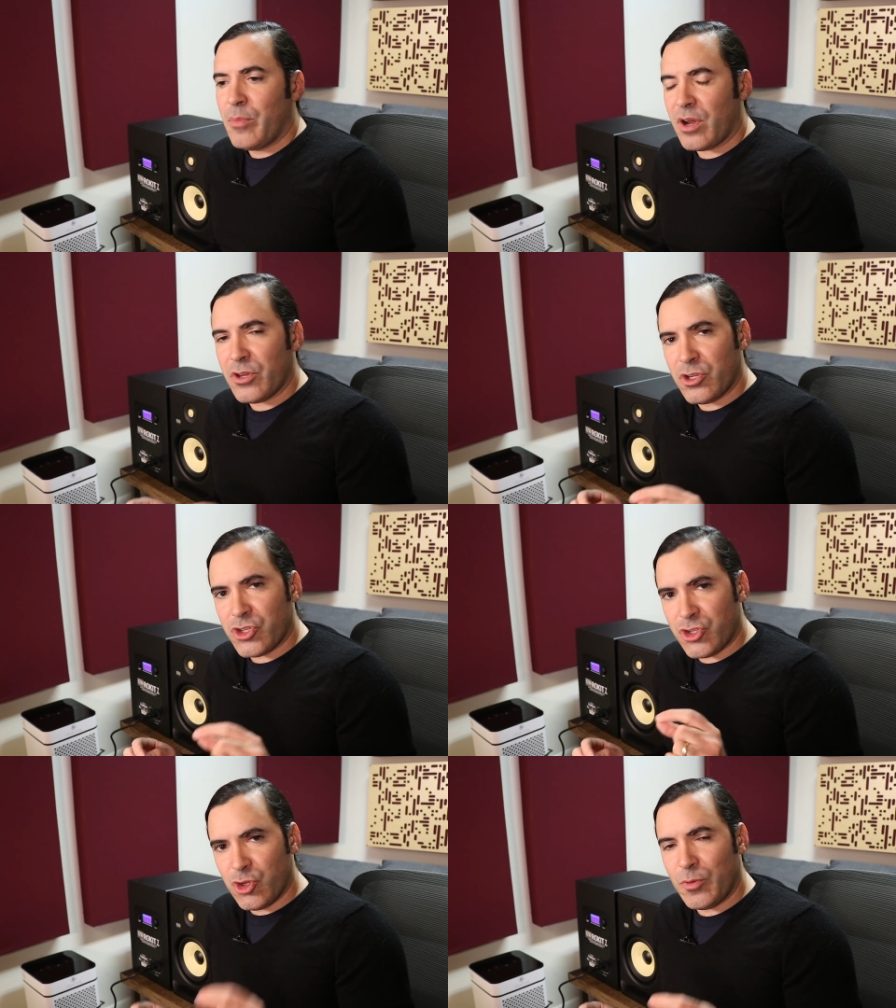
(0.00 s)
But
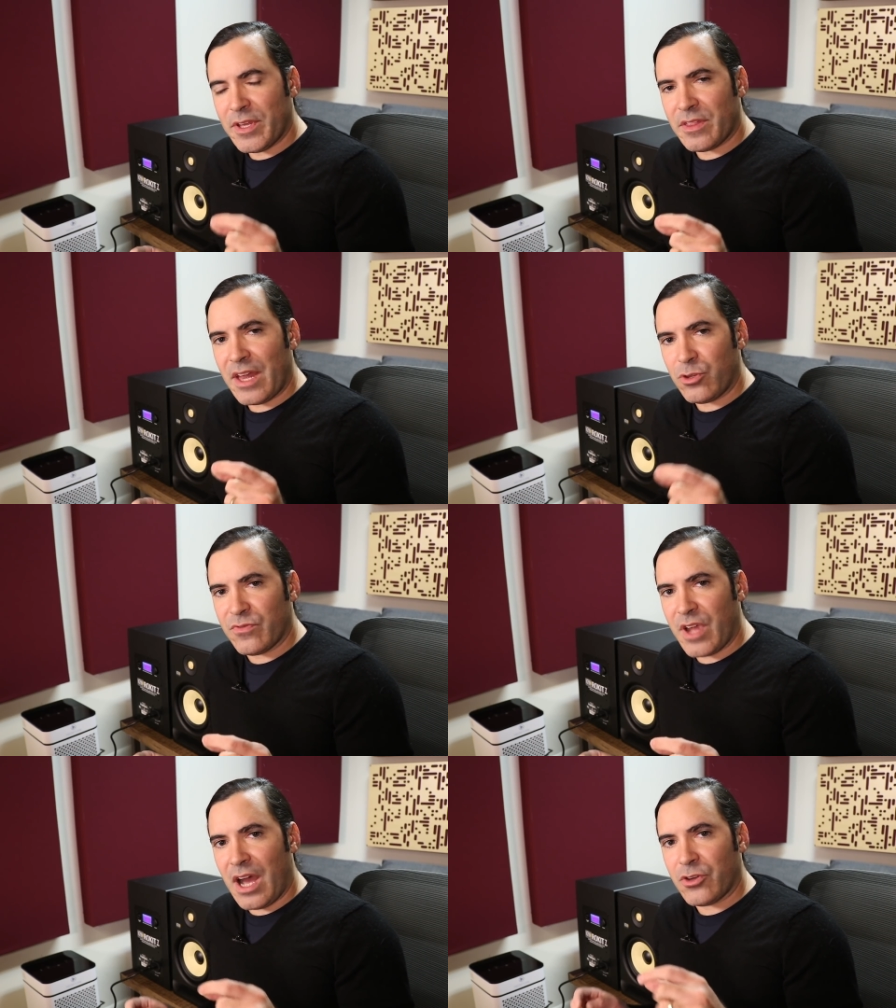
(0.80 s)
assuming that
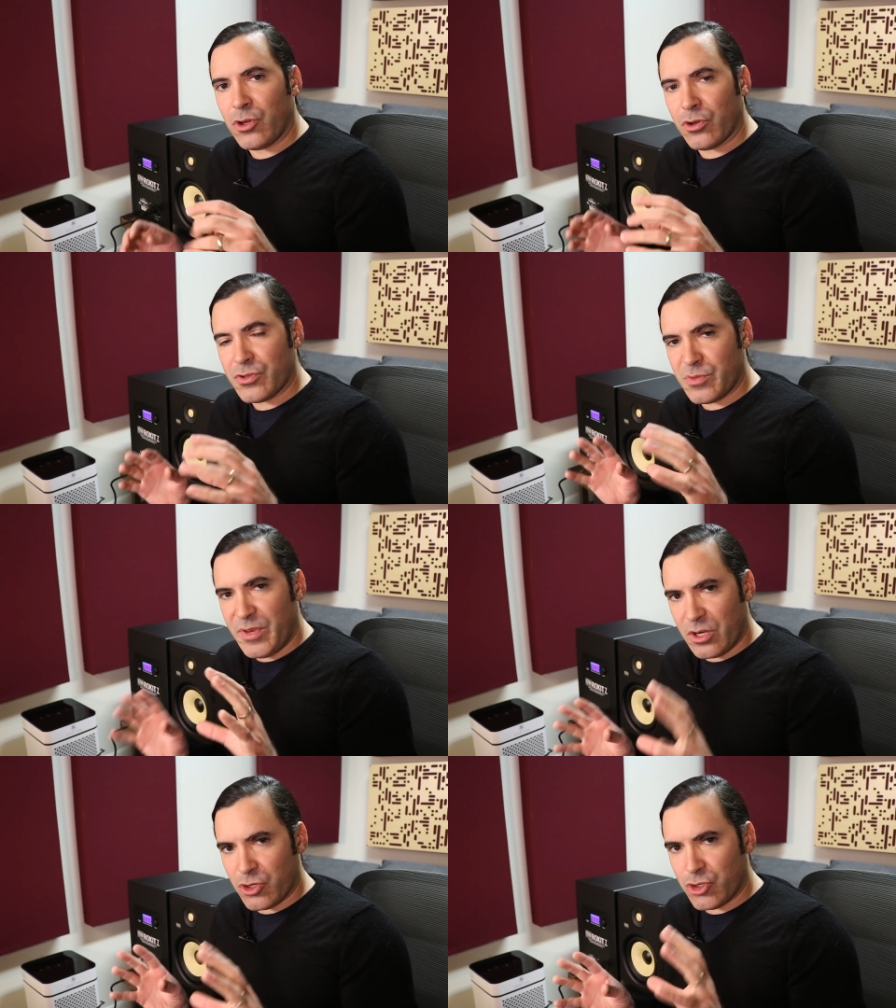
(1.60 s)
you've got your
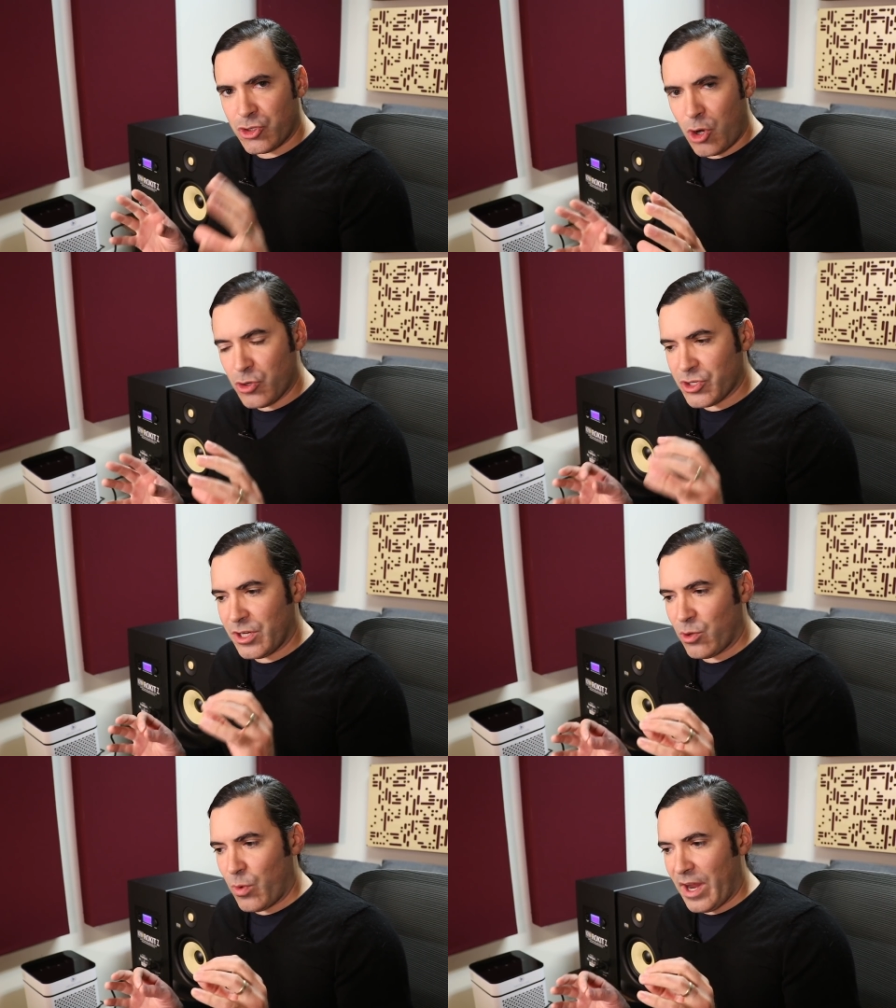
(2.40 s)
speakers chosen
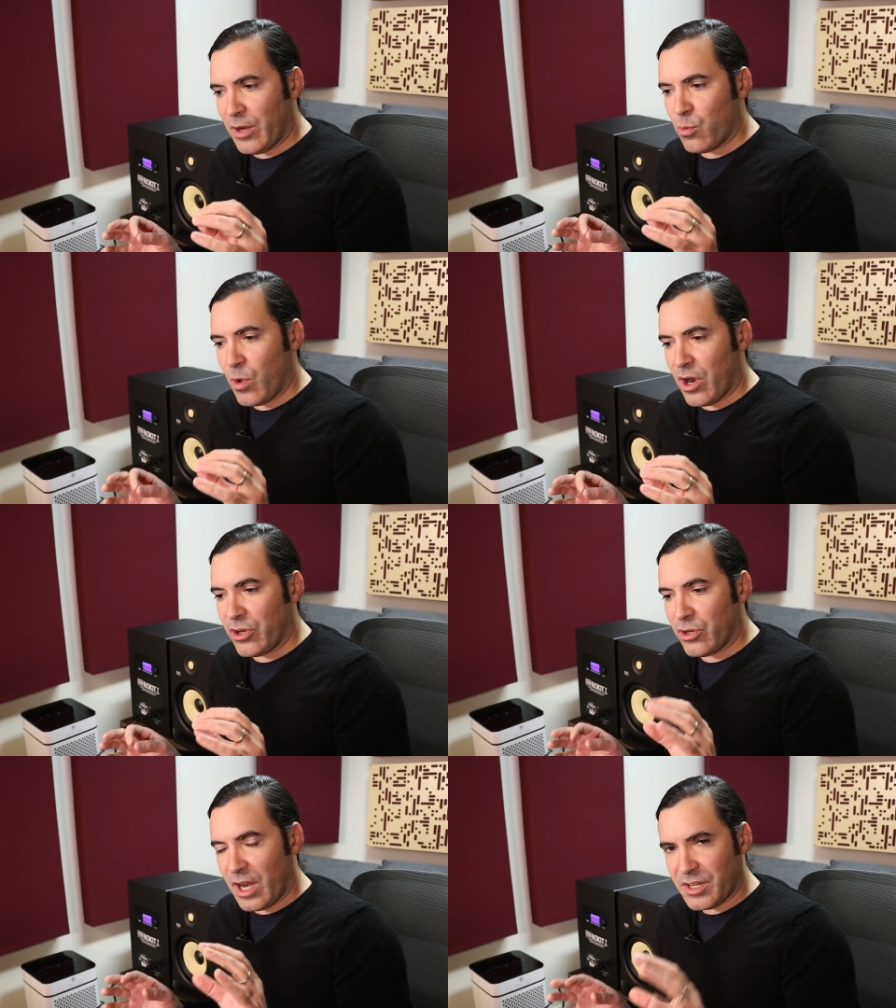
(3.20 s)
in a way where
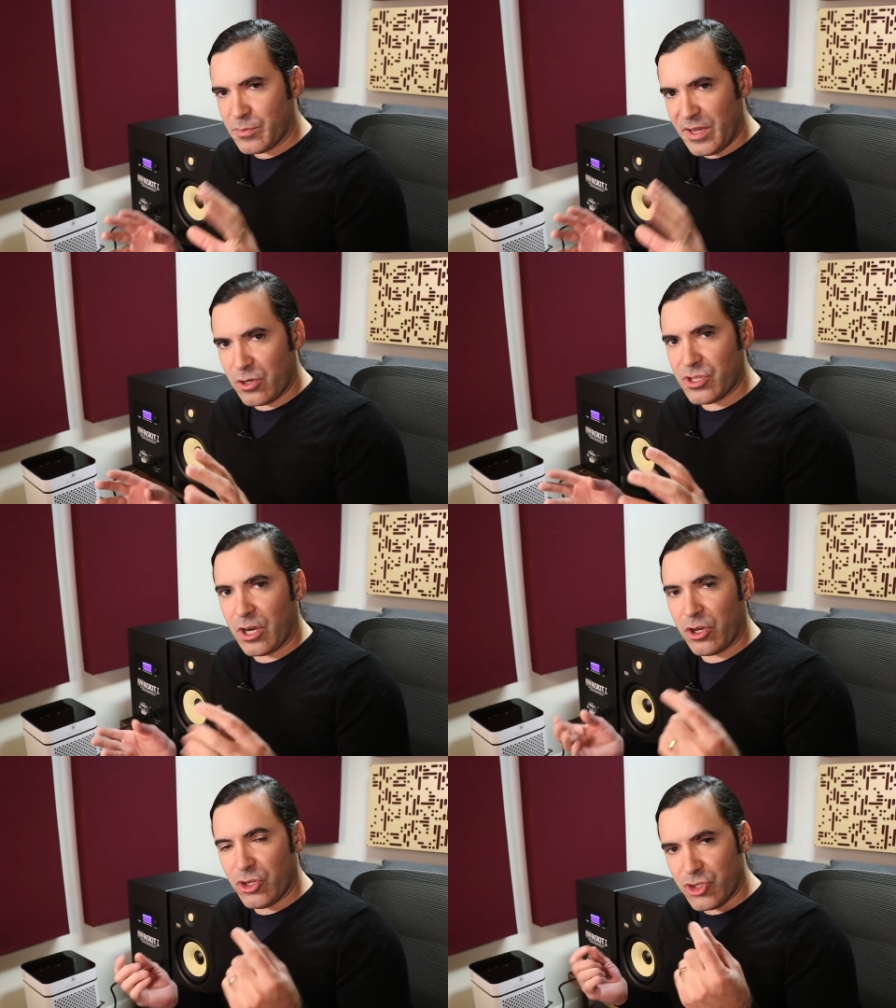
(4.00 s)
you're getting speakers
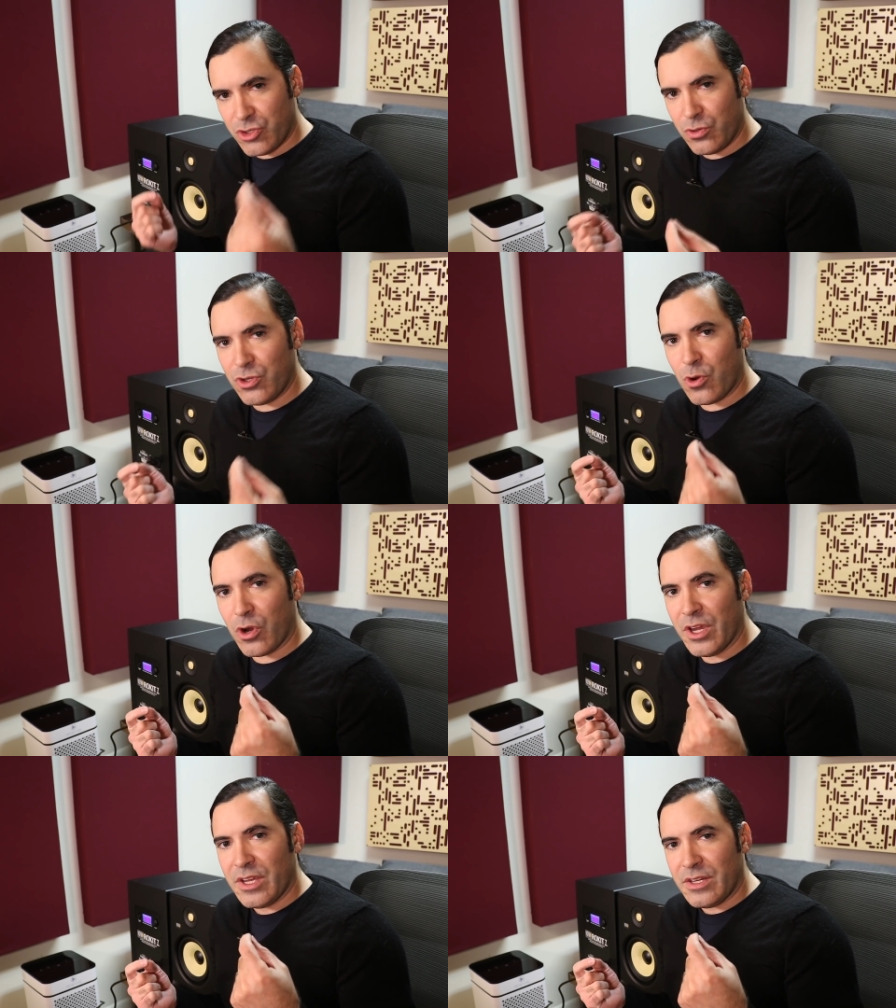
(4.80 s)
that are going to suit
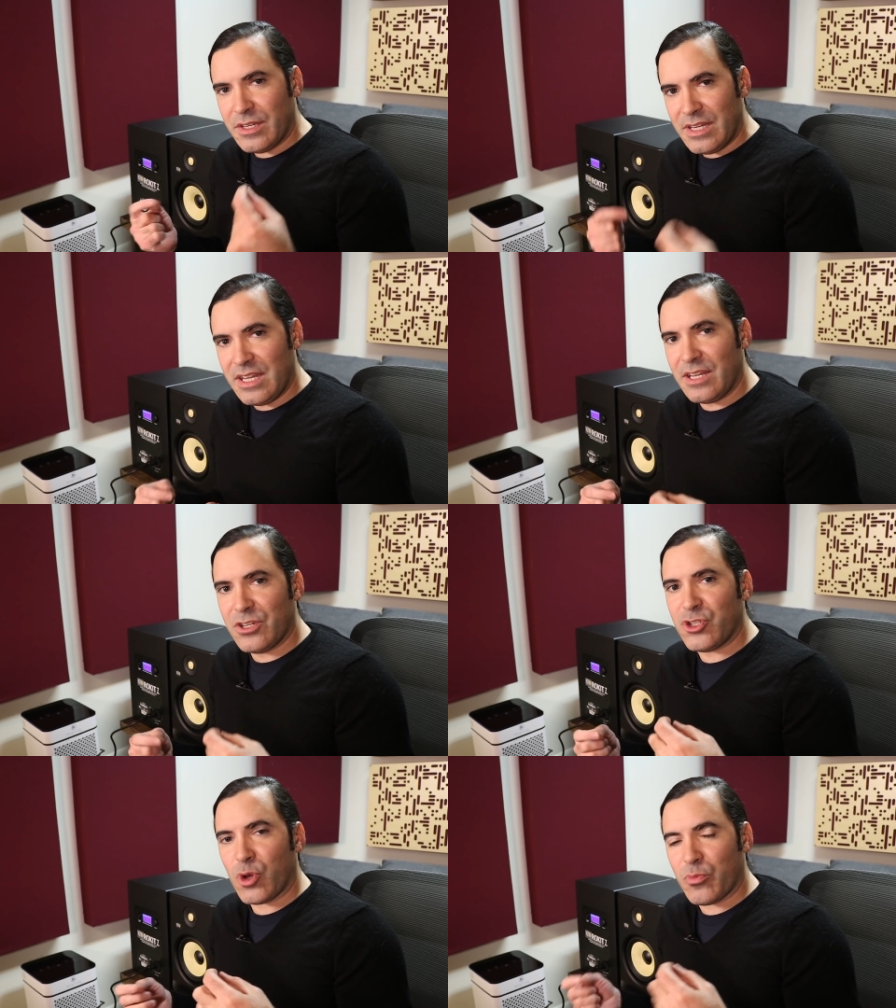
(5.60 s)
your
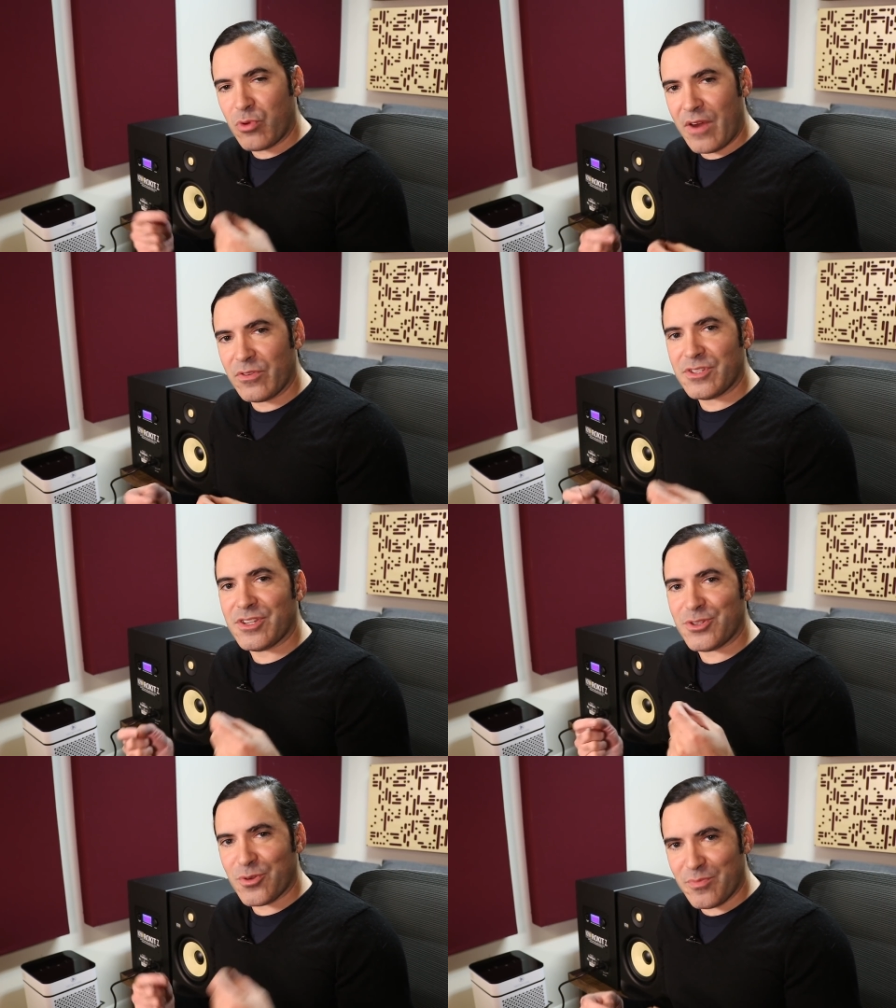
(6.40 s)
needs, your
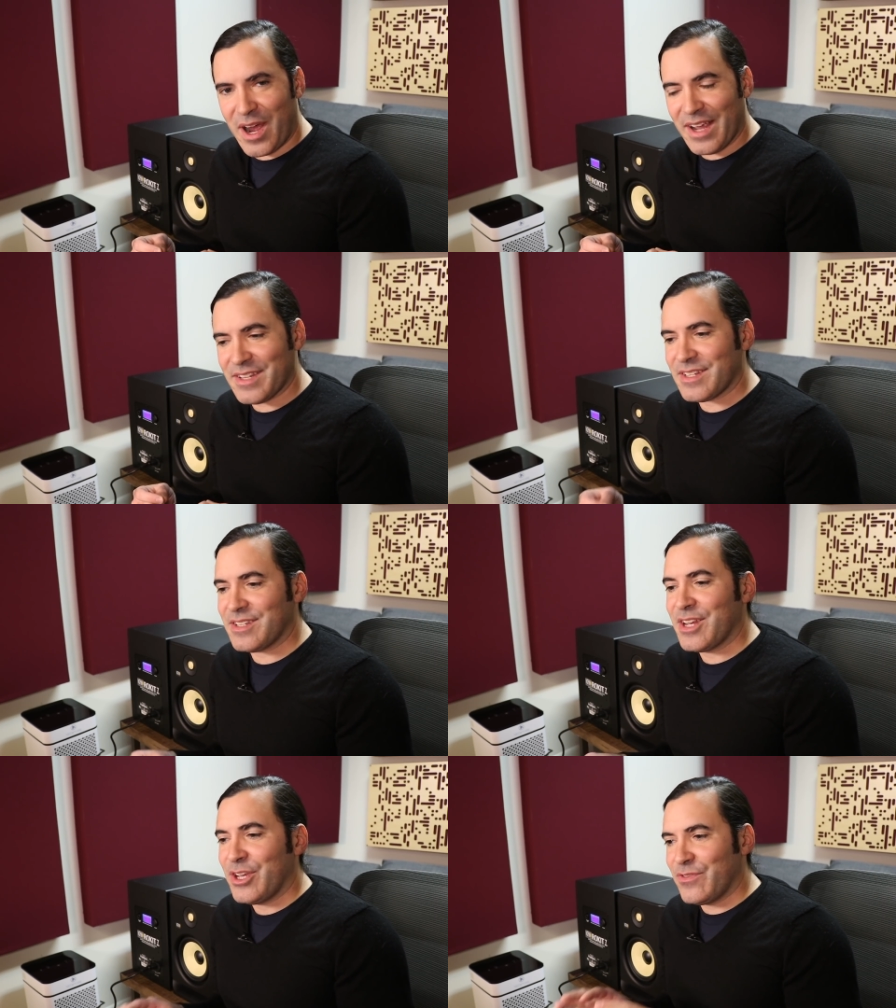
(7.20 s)
preferences, your
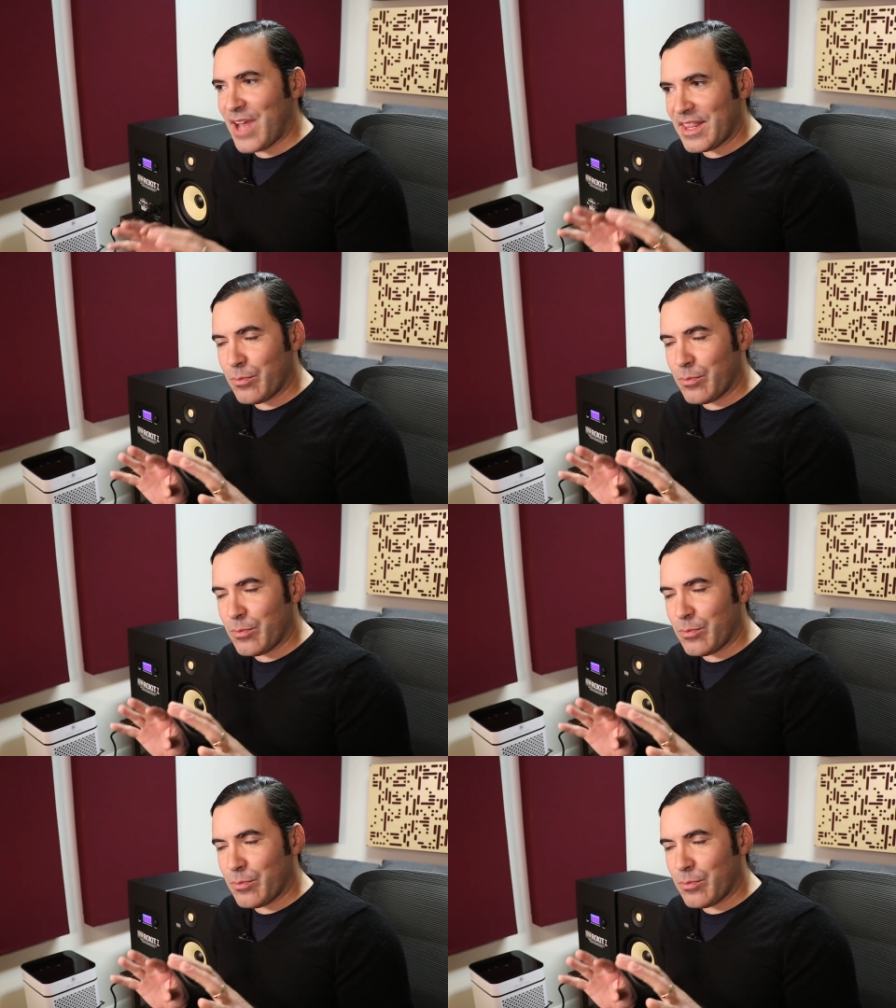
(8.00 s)
biases, you've got